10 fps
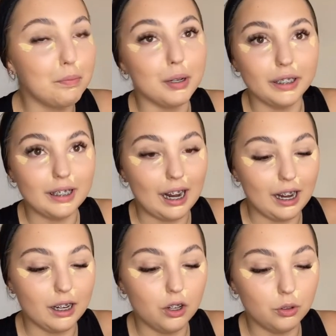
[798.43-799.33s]
But
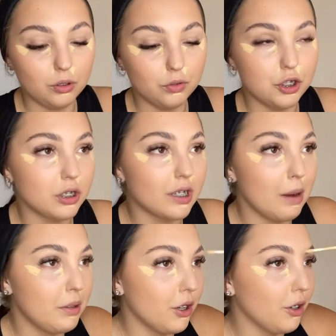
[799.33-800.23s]
yeah, just
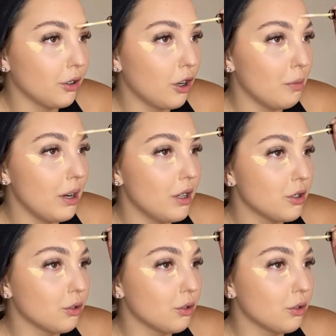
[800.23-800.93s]
let me know in the comments,